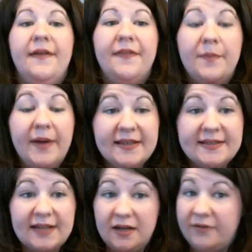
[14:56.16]
the
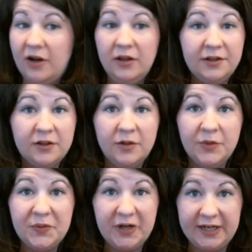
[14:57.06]
best out of all Under
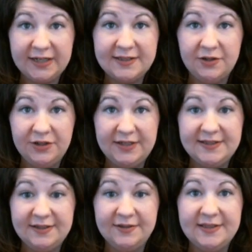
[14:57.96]
Armour products. Their hoodies
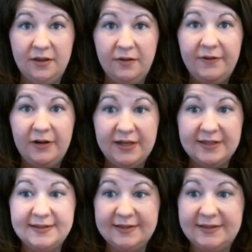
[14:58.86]
still sell very
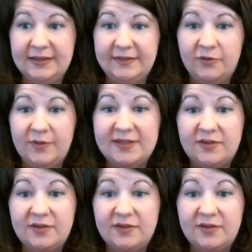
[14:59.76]
consistently for me. So